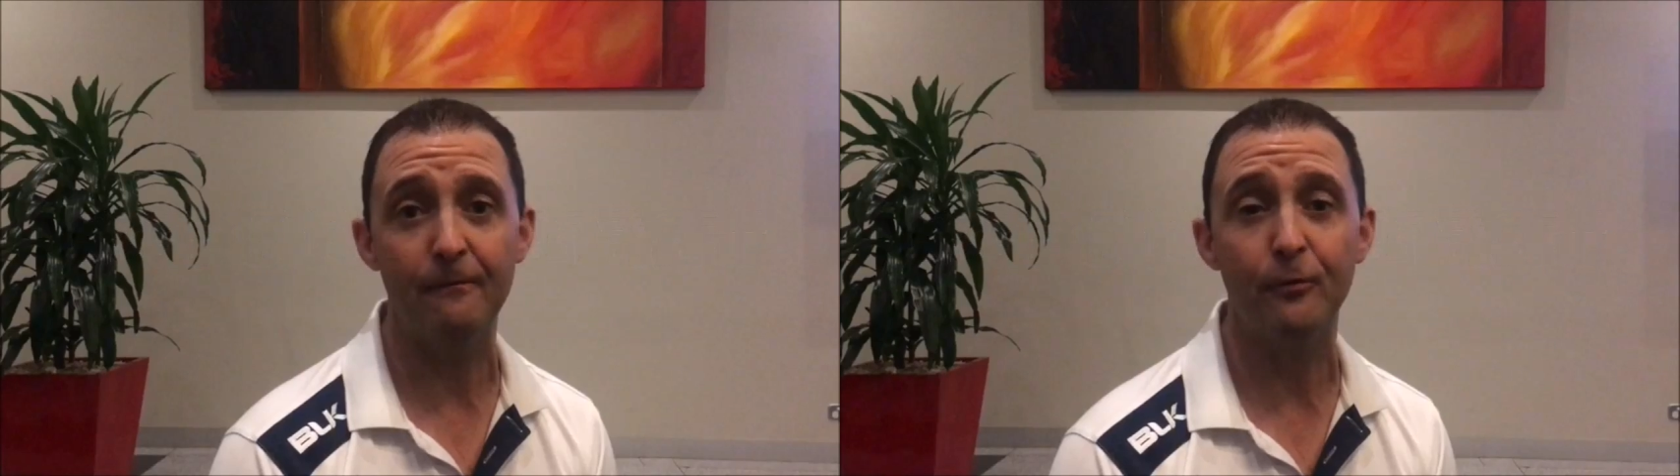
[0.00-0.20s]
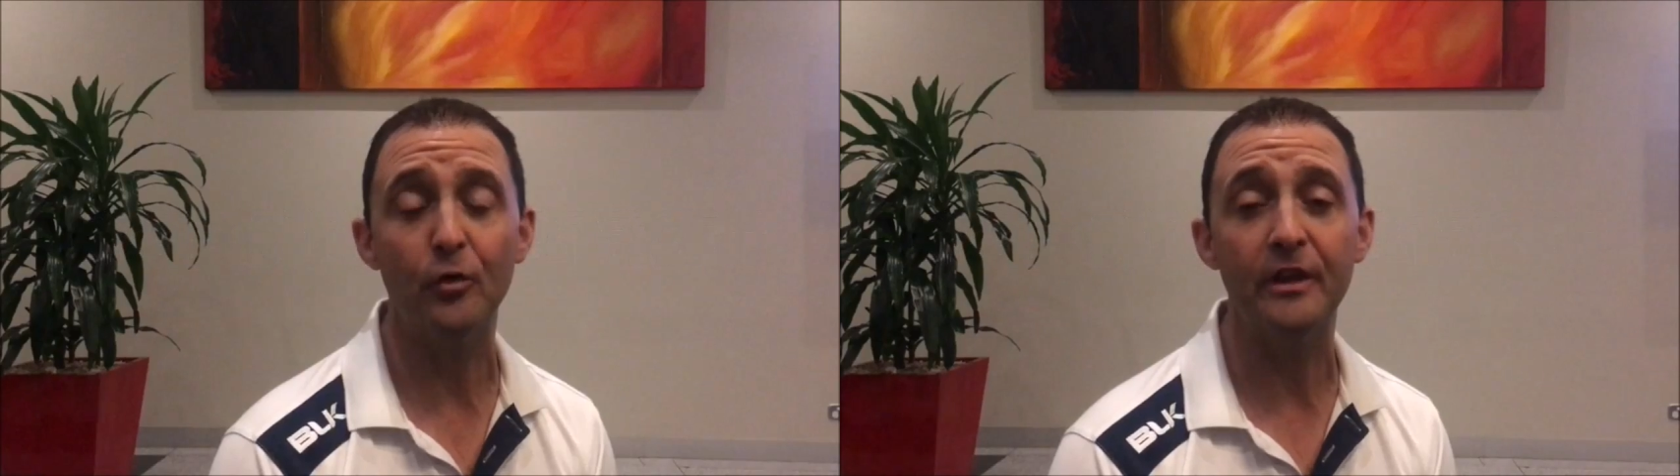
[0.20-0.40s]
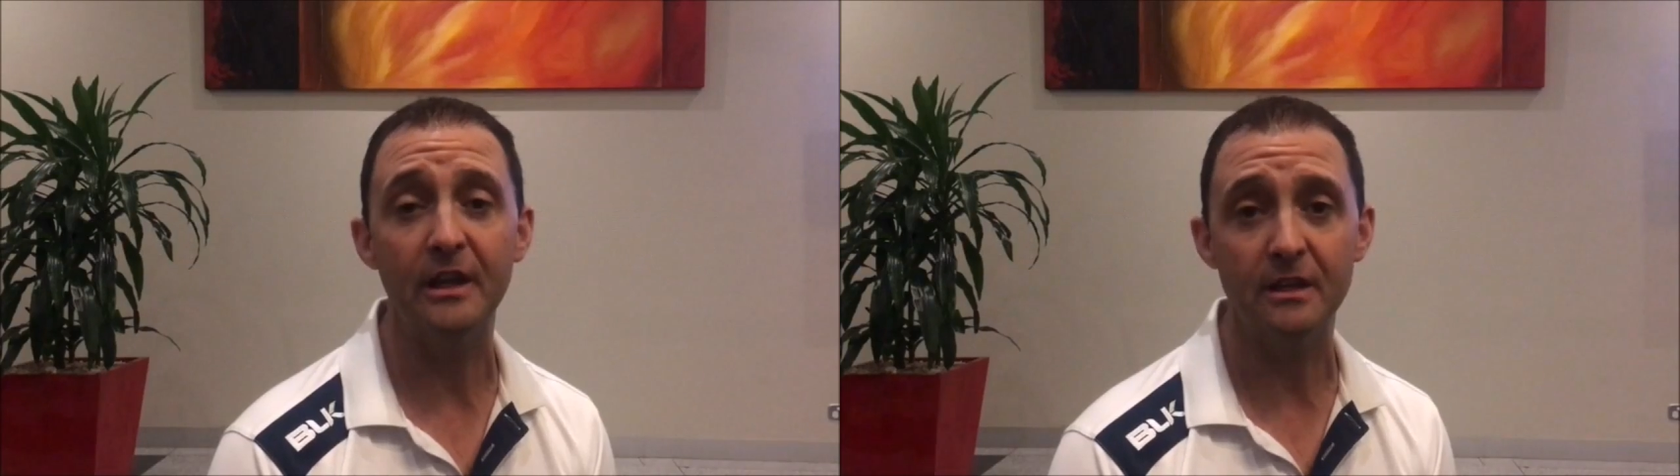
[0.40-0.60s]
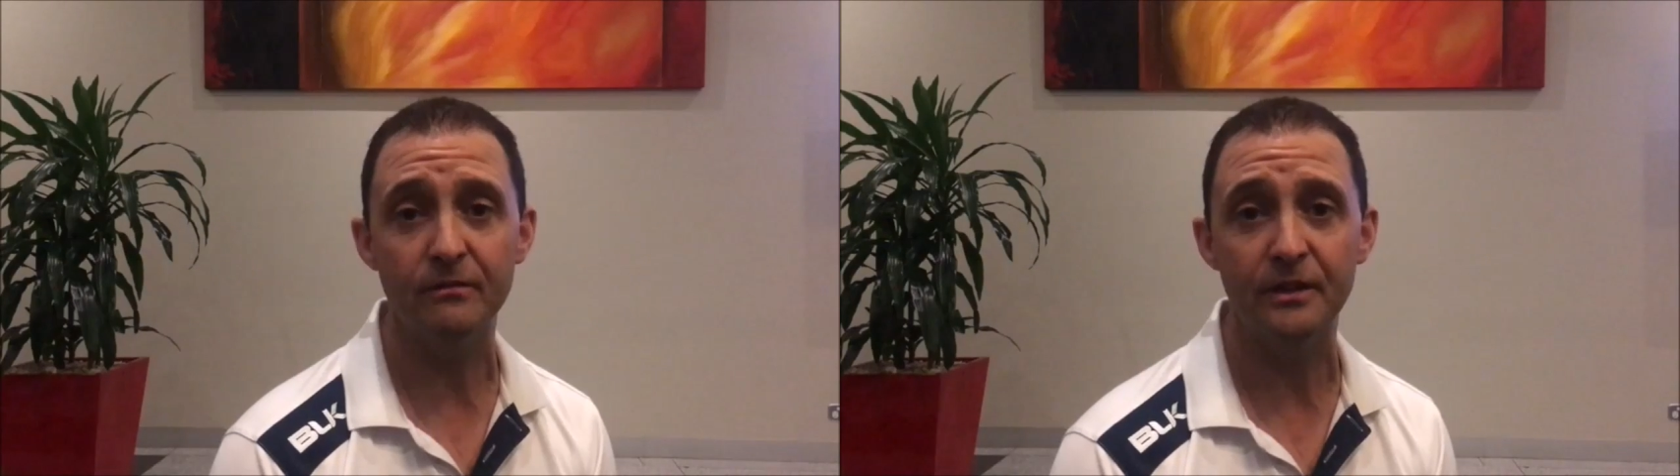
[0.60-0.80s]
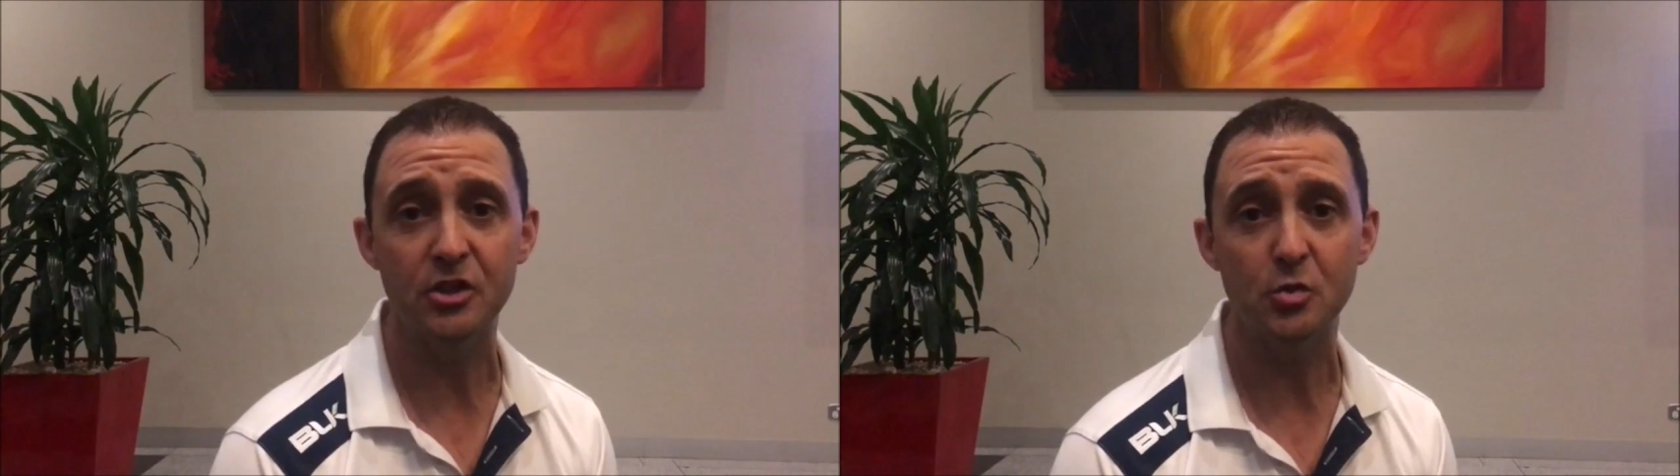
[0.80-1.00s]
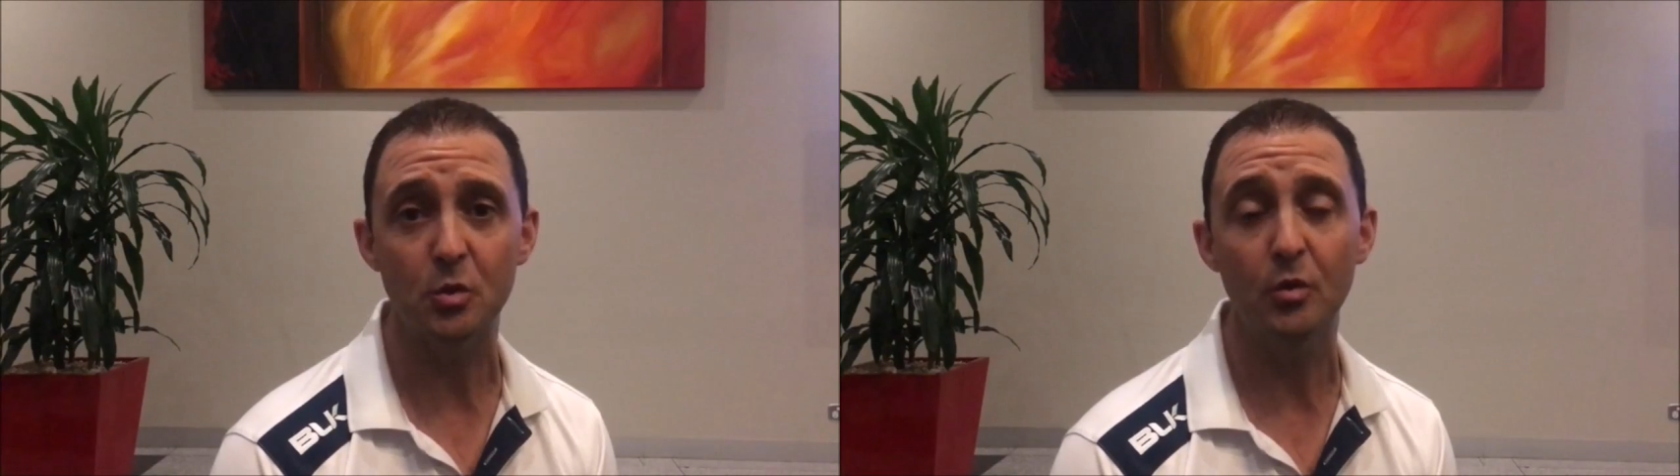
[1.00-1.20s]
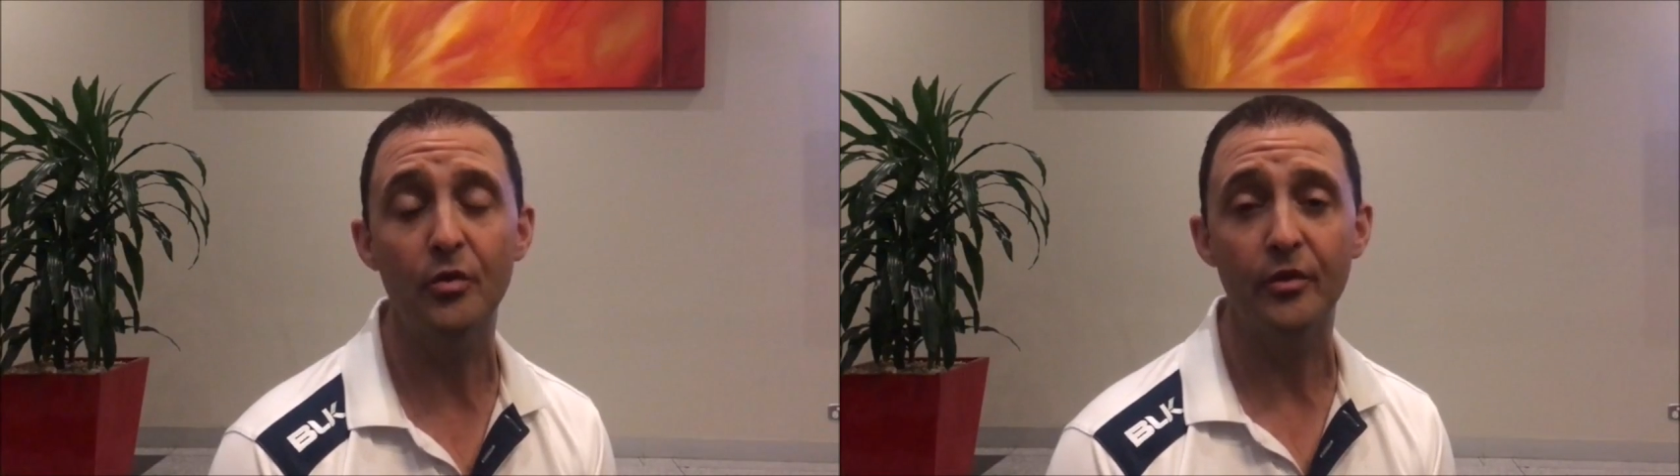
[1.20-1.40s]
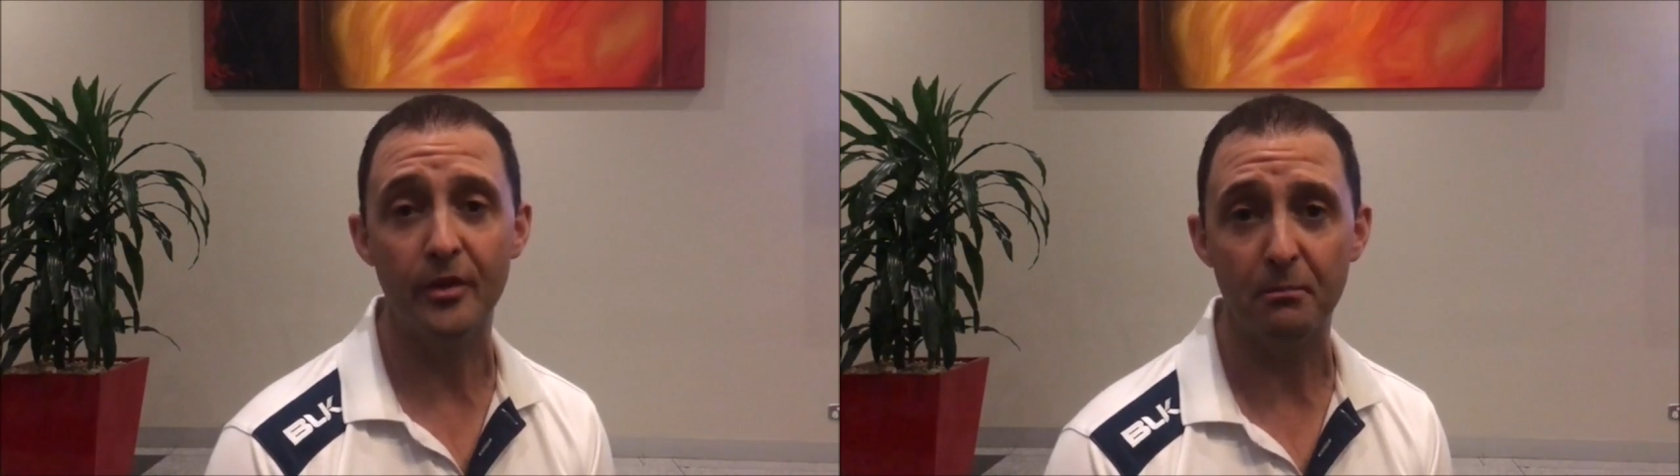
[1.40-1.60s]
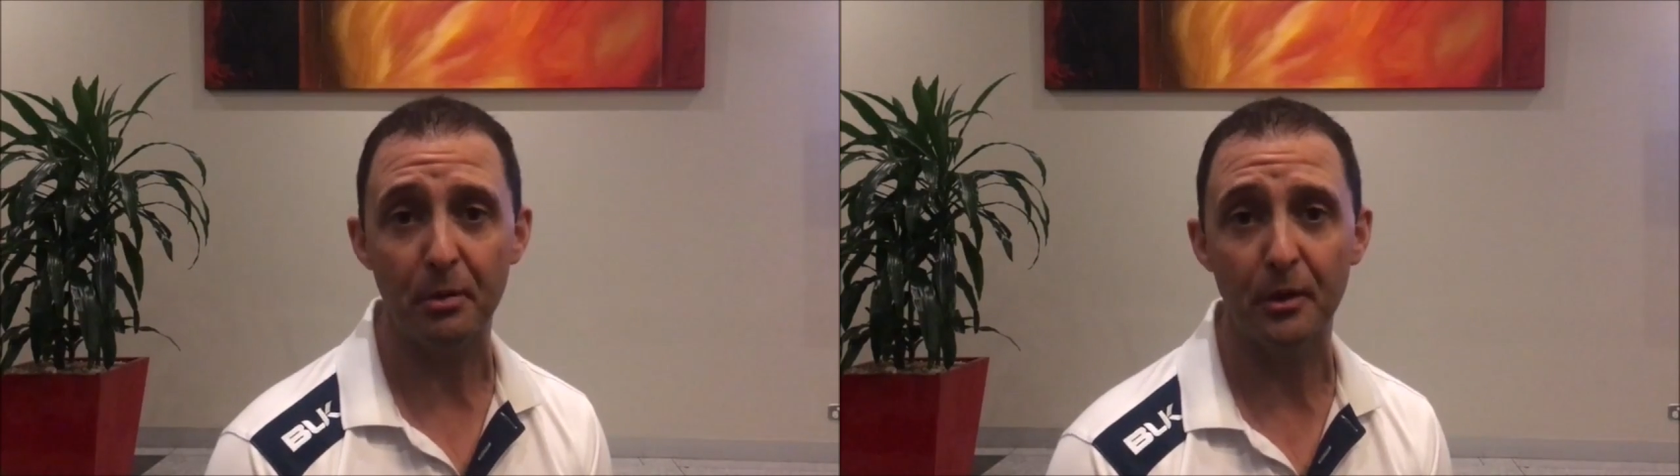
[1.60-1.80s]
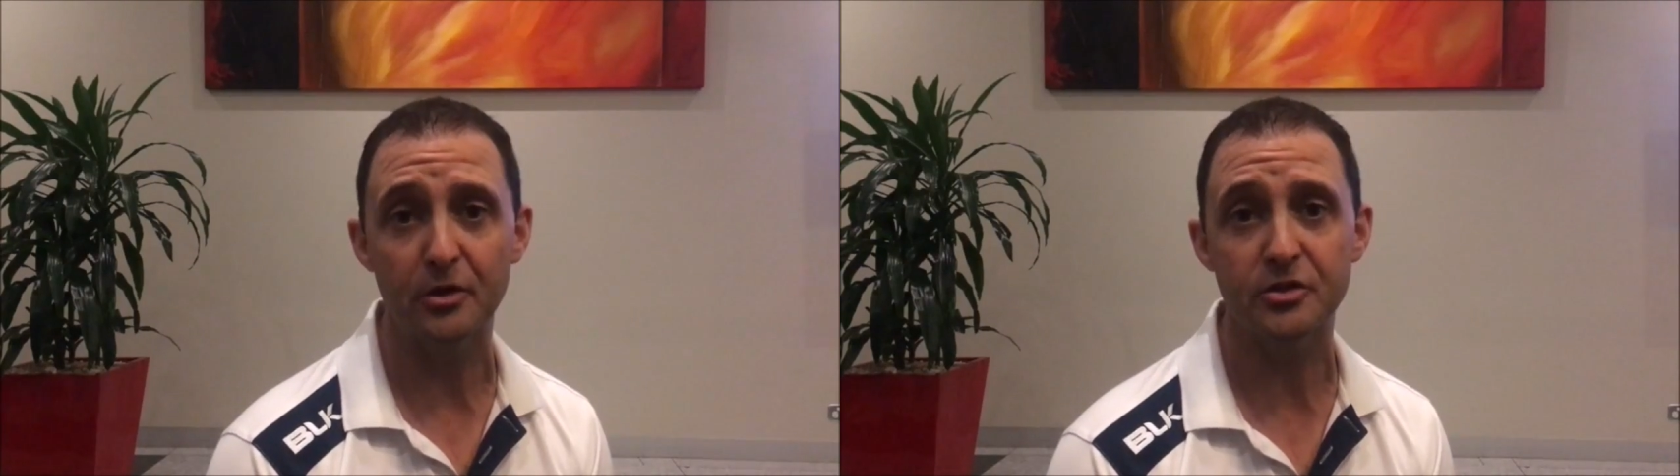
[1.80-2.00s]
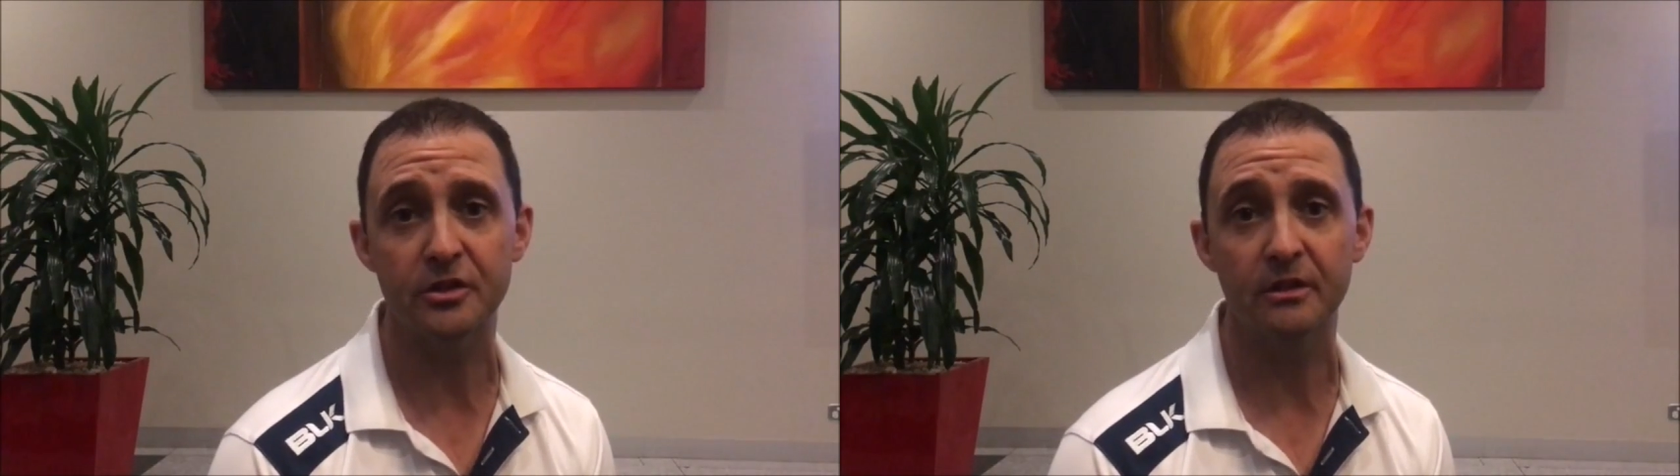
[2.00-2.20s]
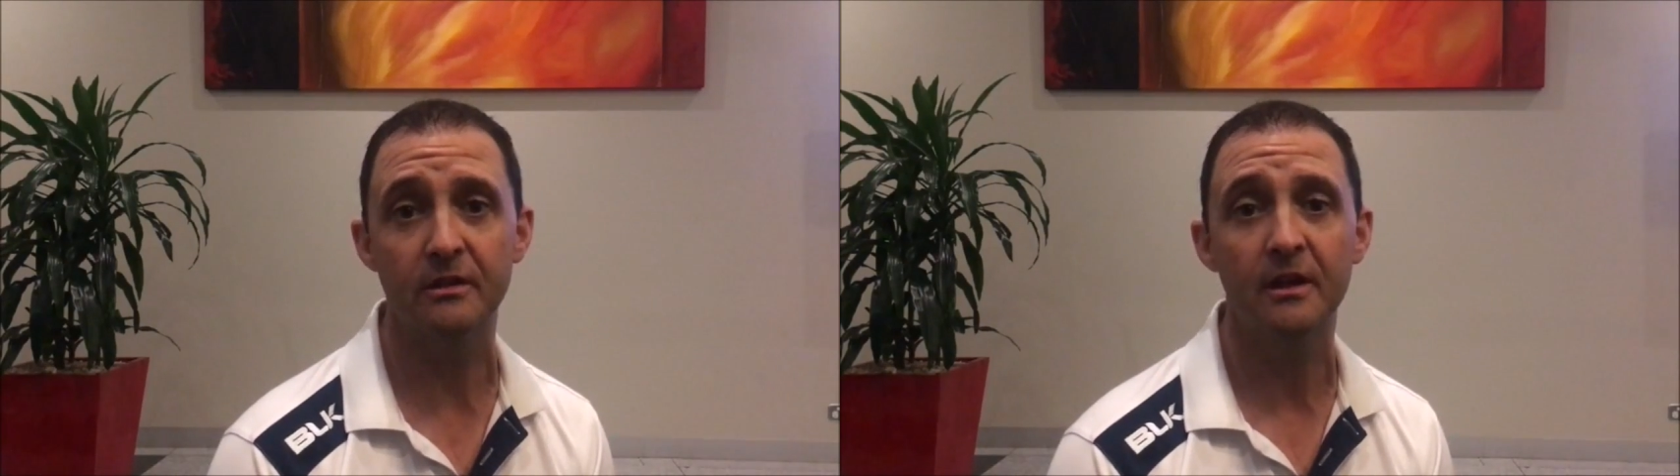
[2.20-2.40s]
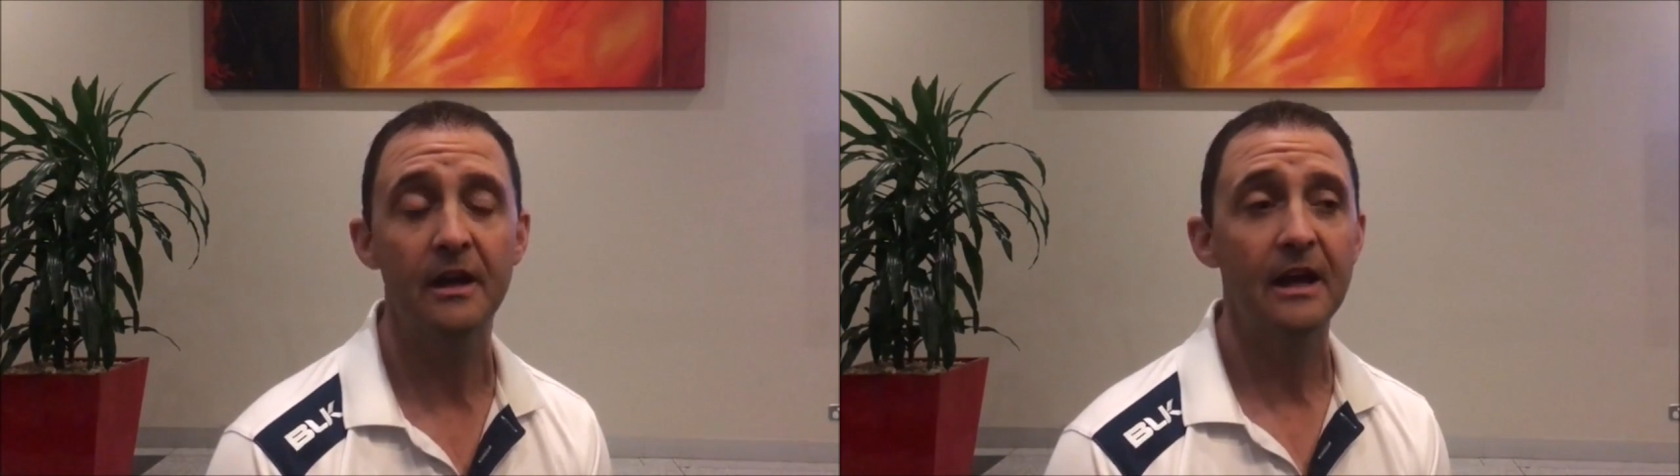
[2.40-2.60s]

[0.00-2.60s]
for the individual, the person,